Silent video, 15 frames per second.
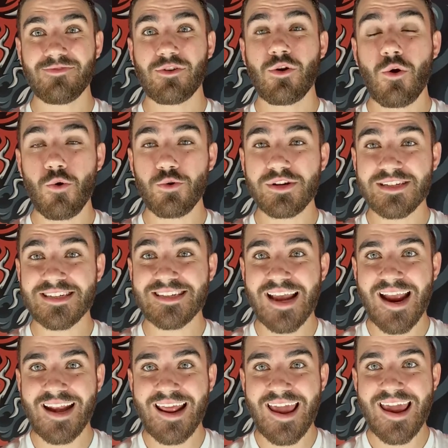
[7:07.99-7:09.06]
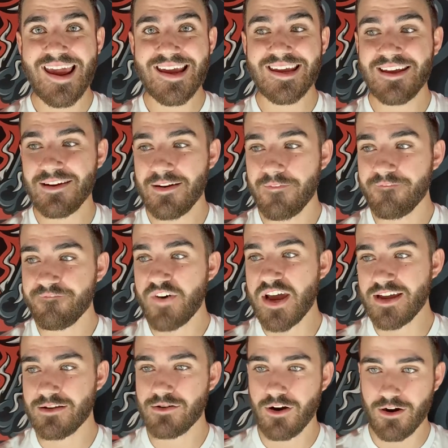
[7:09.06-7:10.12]
Cory Sandhagen
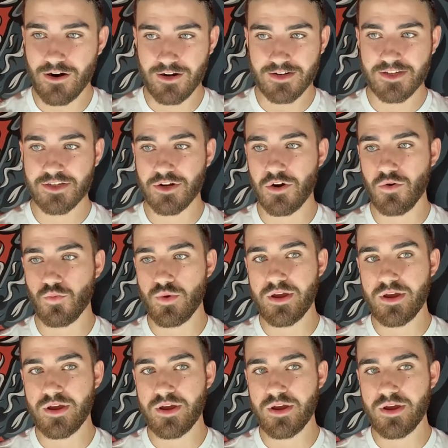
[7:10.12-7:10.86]
fight card. So, we